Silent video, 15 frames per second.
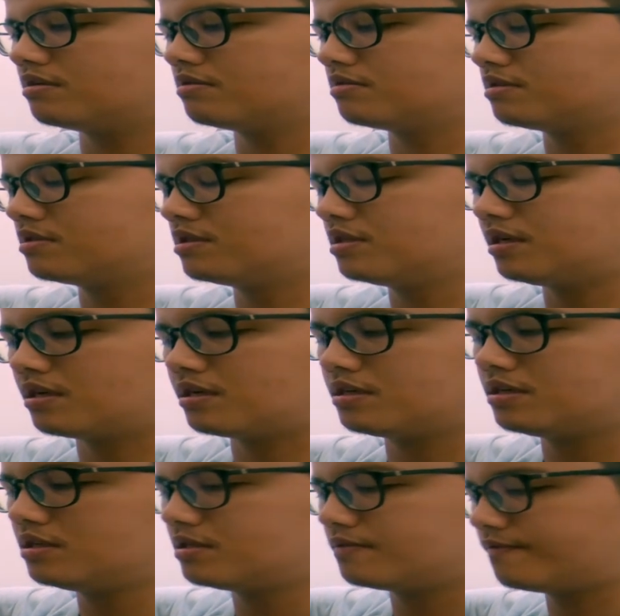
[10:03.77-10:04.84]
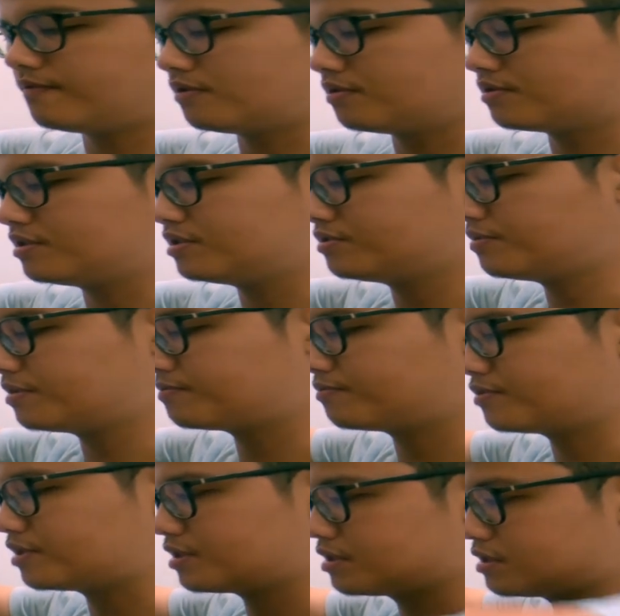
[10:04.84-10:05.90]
Is it hari ni? For this week punya